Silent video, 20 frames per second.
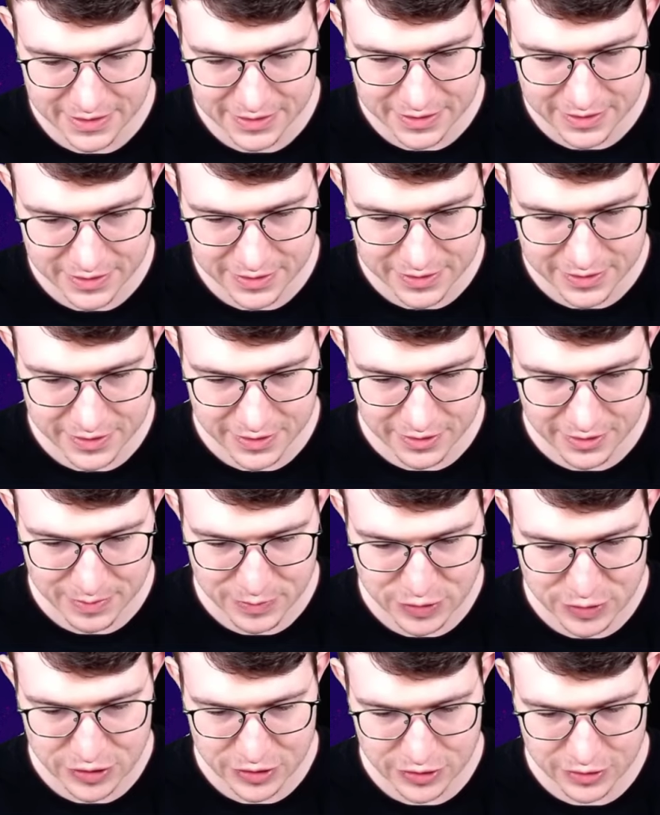So I'm
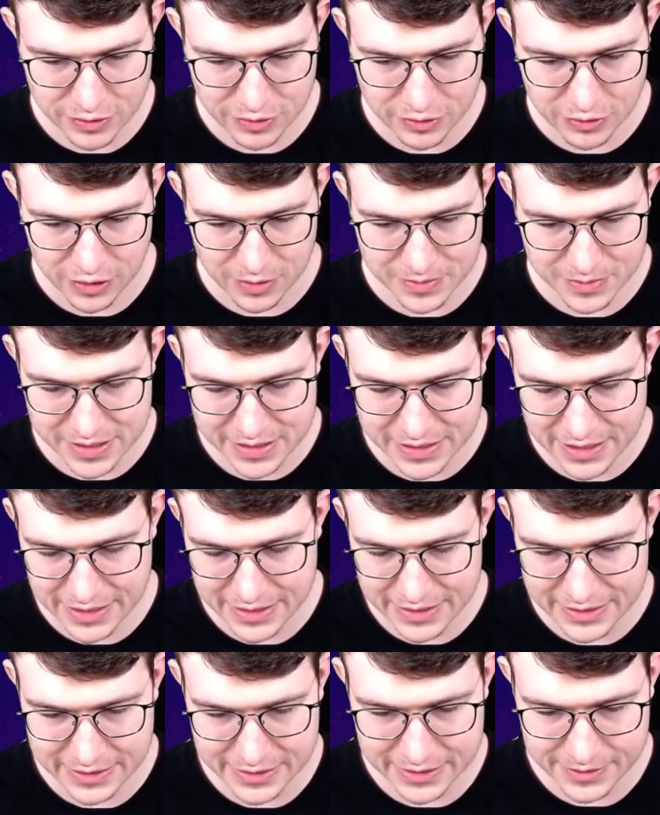just going to go Goblinstein
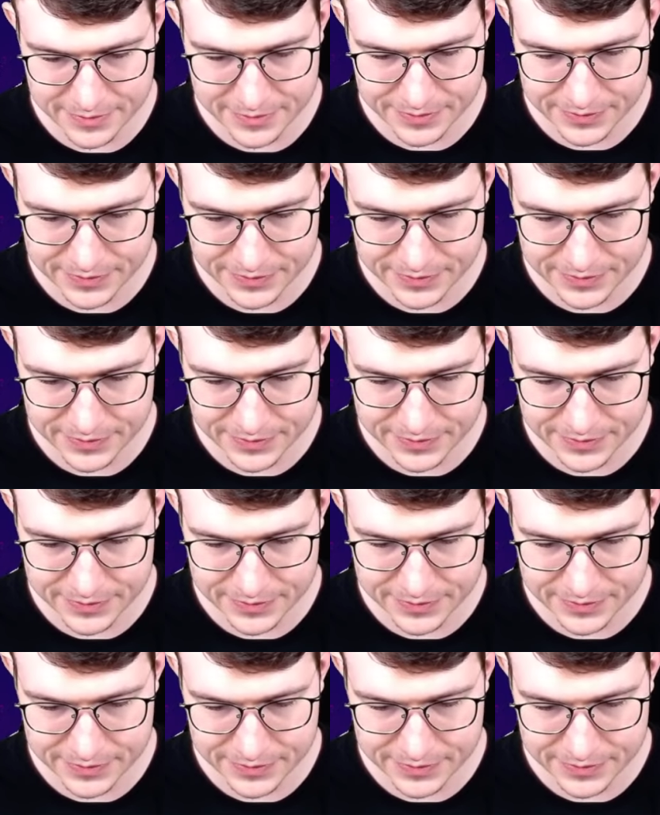there.